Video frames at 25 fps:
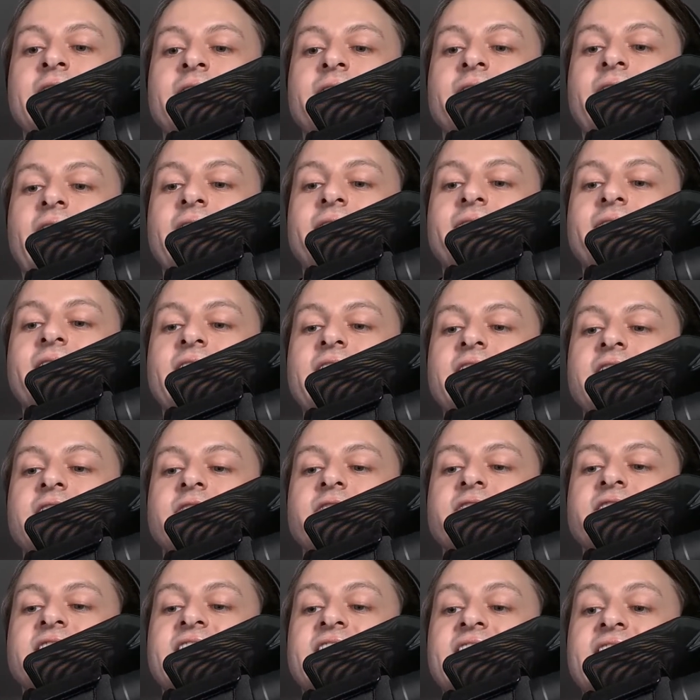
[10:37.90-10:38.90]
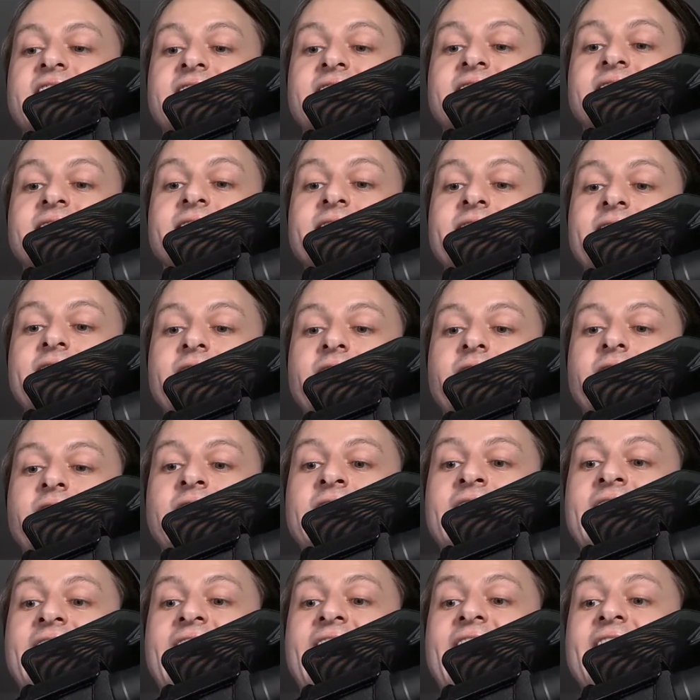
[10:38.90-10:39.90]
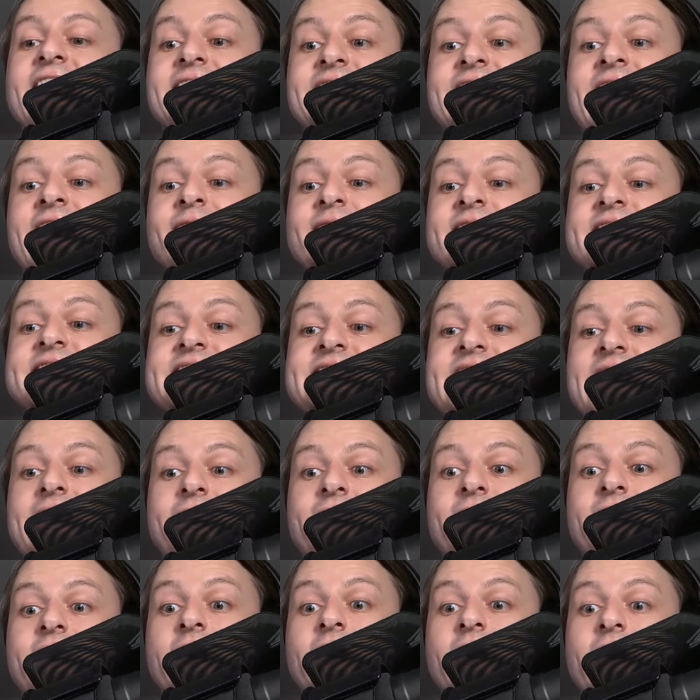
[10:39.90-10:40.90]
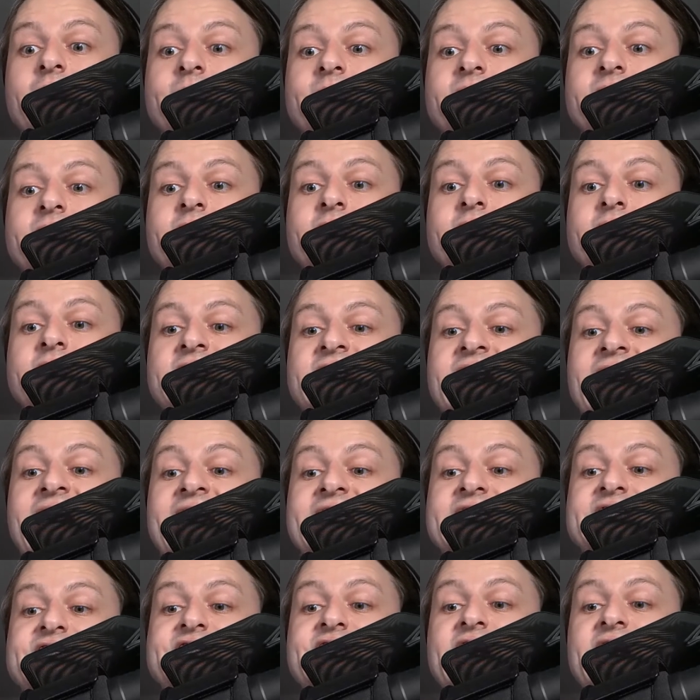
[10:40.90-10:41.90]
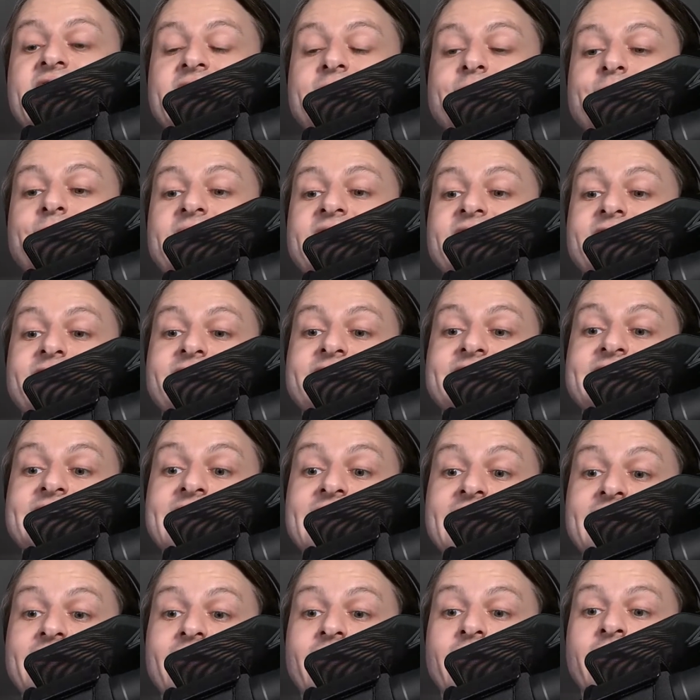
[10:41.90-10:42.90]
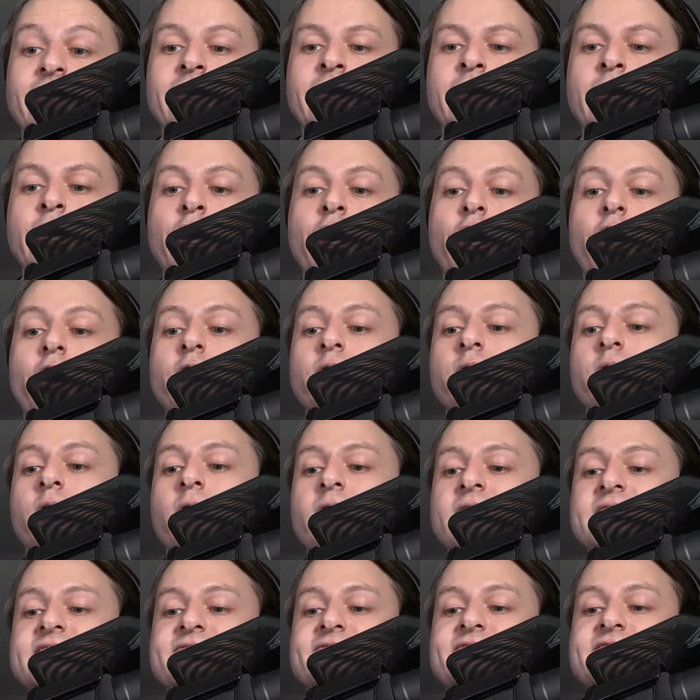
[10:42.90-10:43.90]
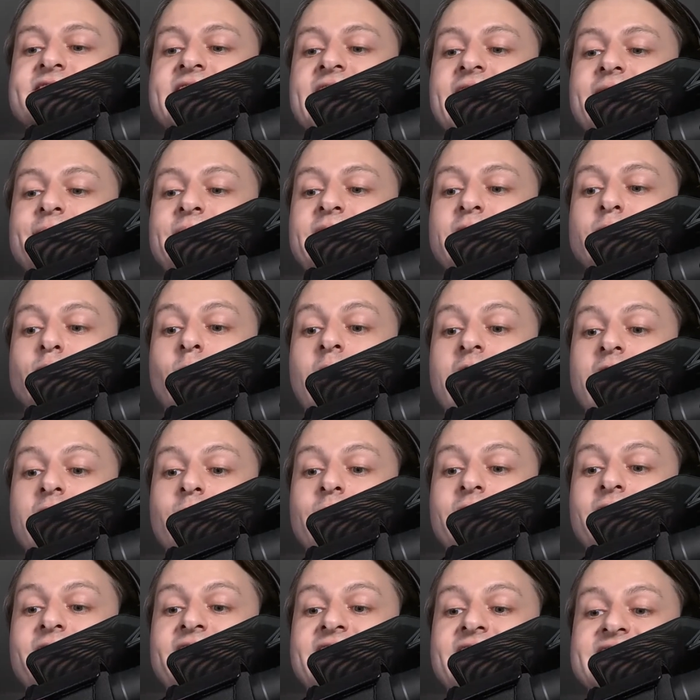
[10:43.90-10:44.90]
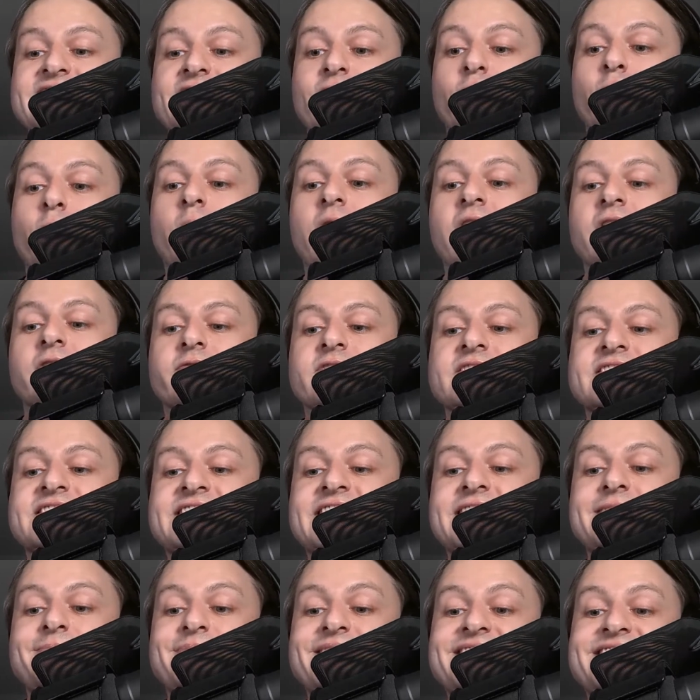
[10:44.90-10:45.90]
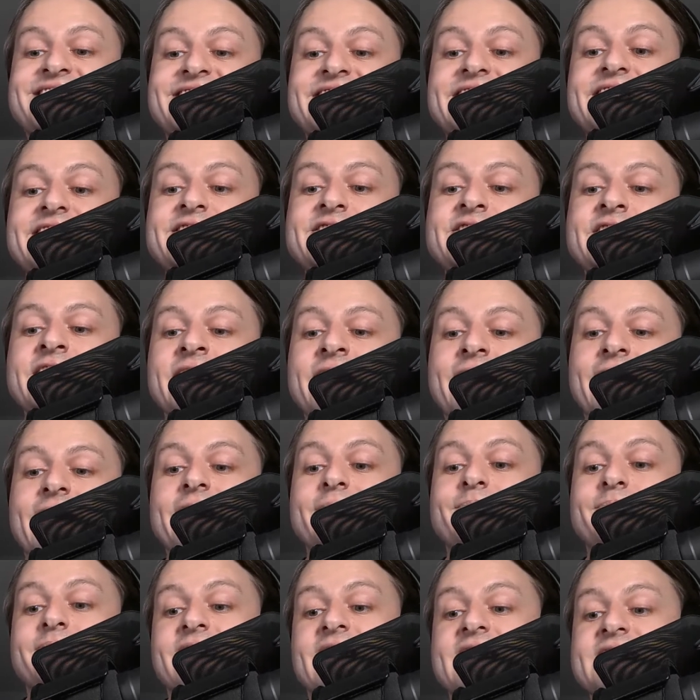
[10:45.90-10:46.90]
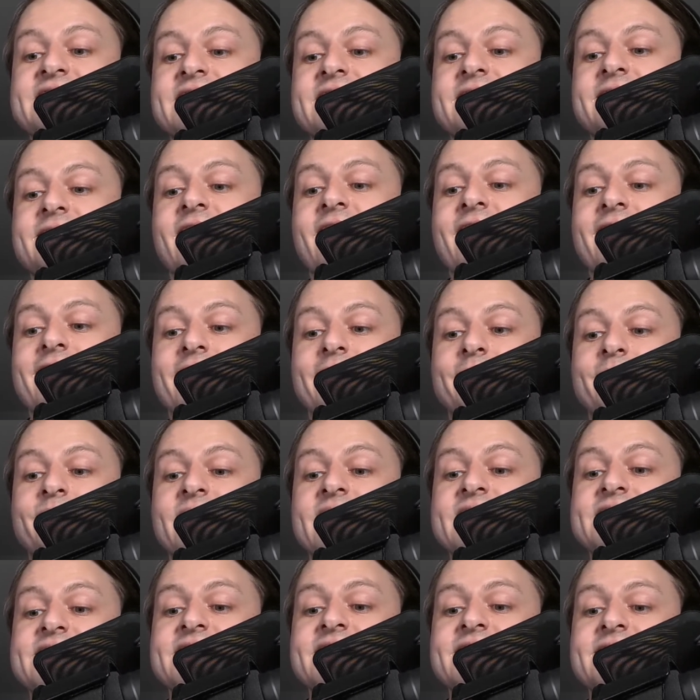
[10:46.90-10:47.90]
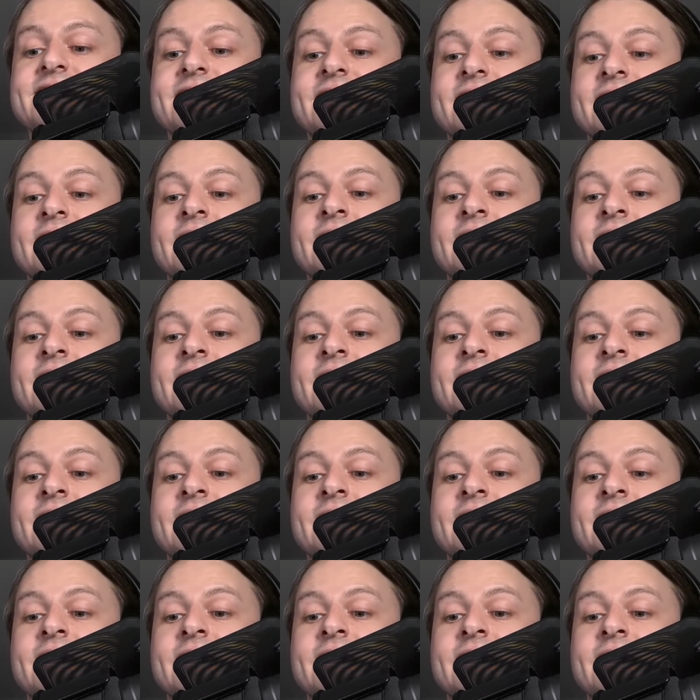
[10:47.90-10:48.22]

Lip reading: that they could get it clear? I doubt it, said the carpenter, and shed a bitter tear. Oh, oysters, come and walk with us, the walrus did beseech. A pleasant talk, a pleasant